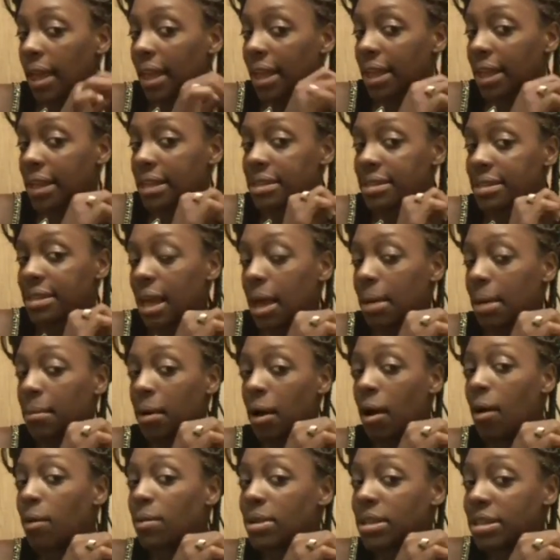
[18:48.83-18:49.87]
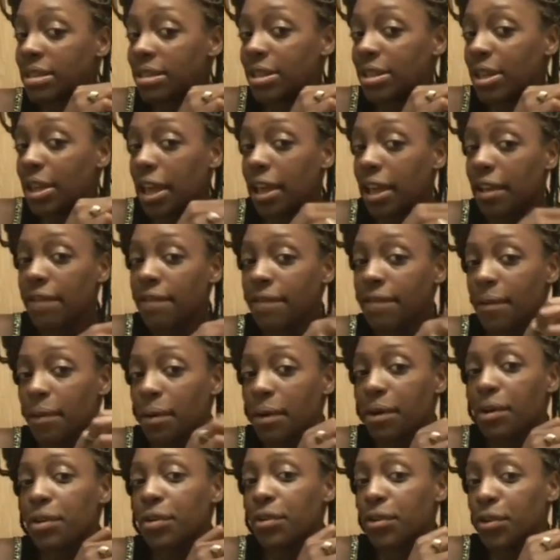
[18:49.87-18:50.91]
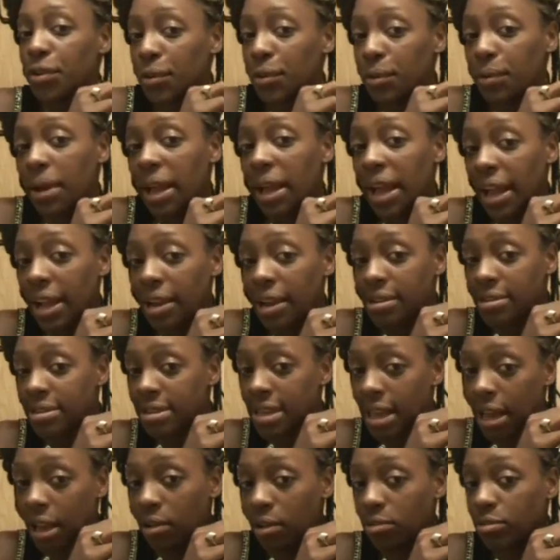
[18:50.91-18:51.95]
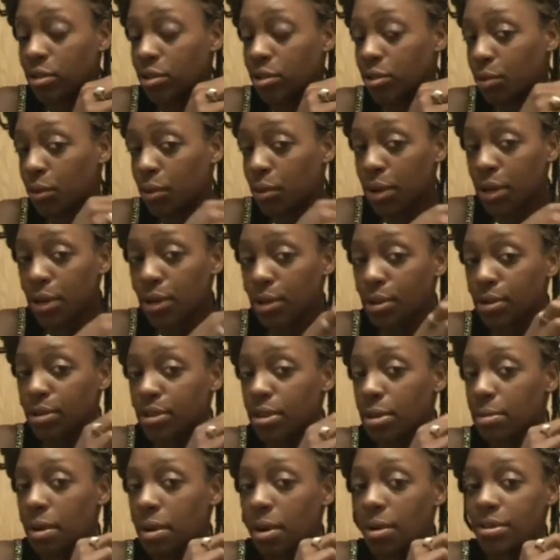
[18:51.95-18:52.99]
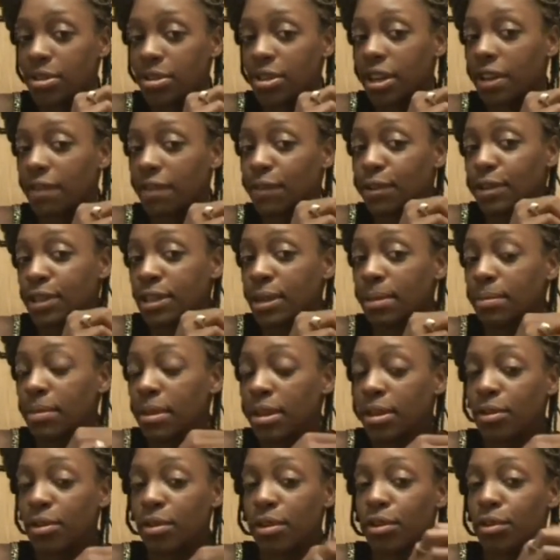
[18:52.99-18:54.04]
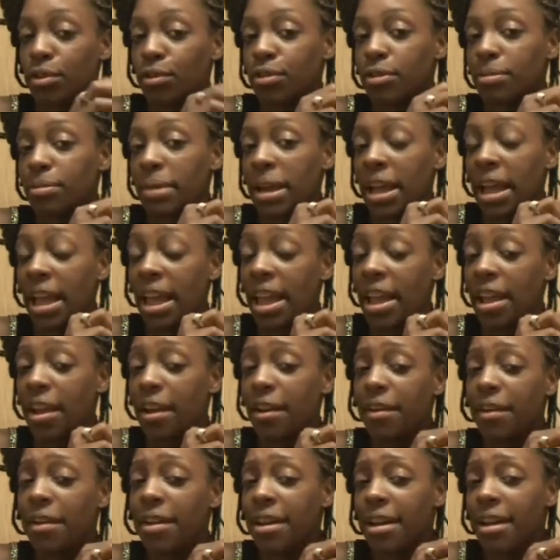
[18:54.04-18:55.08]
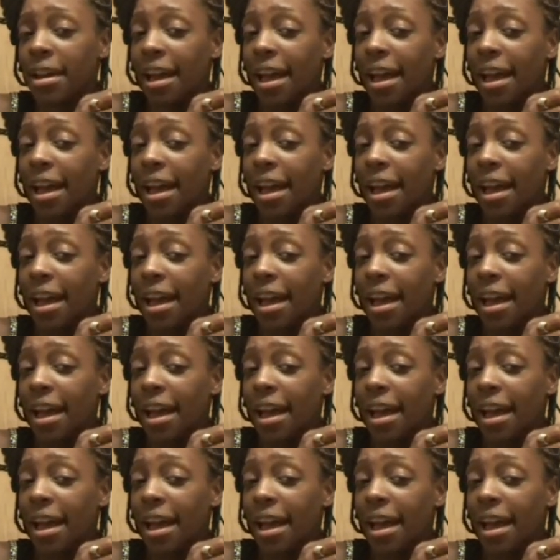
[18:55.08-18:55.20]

And I'm always looking for new hairstyle tutorials. I'm always looking for something new to do to my hair.